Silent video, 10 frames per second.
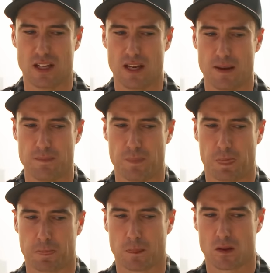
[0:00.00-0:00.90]
and,
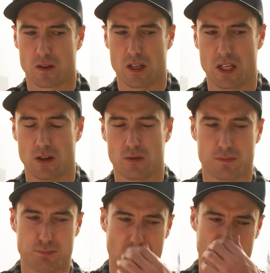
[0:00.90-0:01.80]
um, you know,
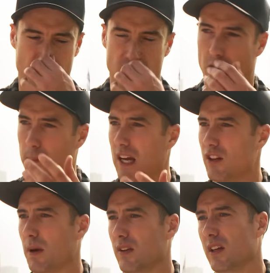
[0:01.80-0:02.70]
practicing like
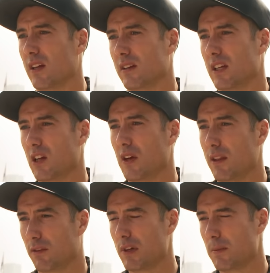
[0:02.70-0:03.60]
pace putting, you know,
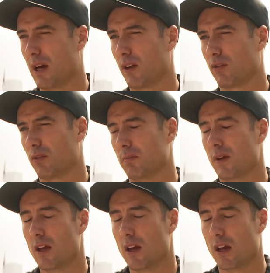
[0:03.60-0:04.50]
hitting three putts
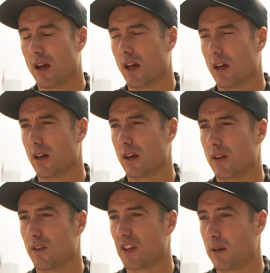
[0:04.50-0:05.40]
from
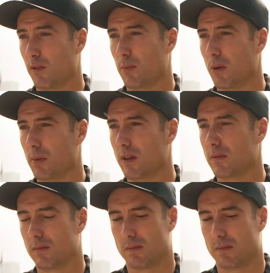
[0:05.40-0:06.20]
uh, the same spot, but